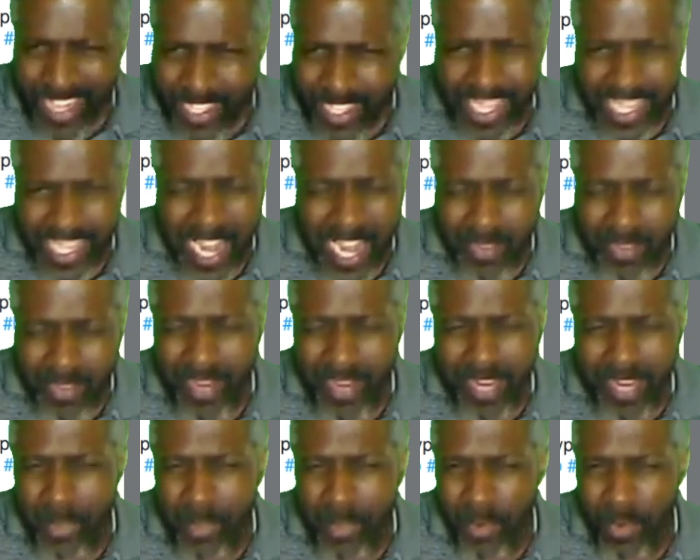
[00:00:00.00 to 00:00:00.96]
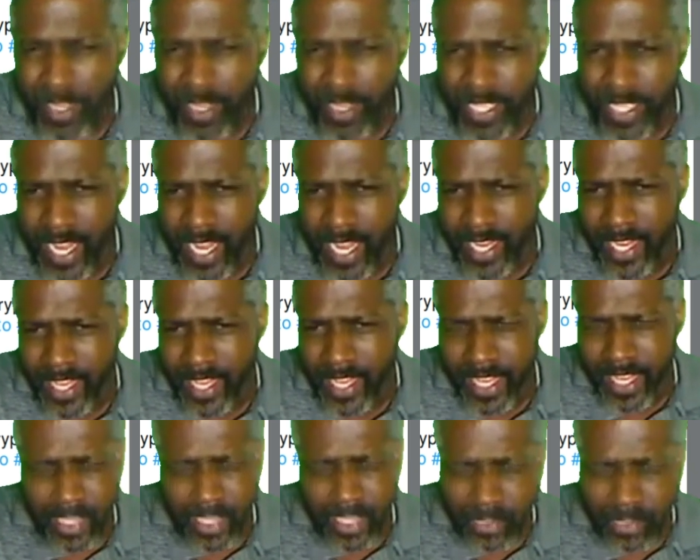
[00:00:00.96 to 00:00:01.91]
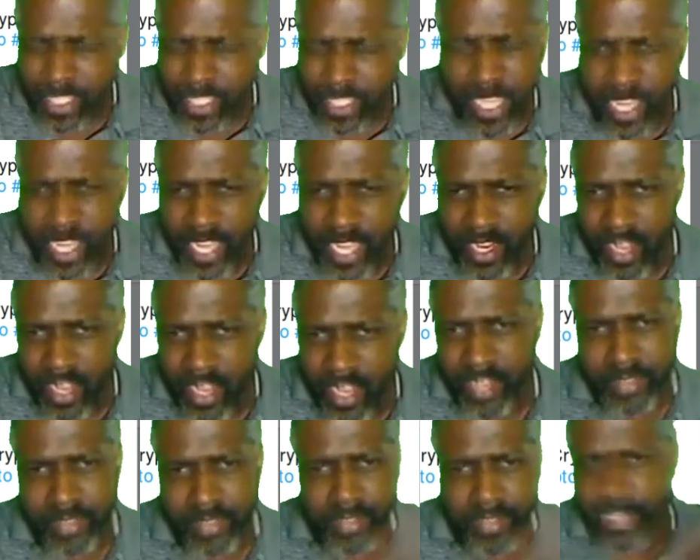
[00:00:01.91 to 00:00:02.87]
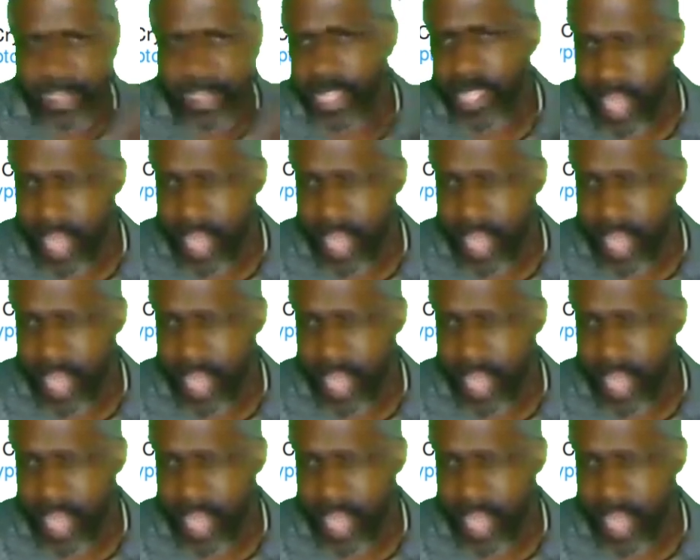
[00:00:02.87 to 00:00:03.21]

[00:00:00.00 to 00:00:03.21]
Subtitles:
you got to read more into anything. Don't just take it on a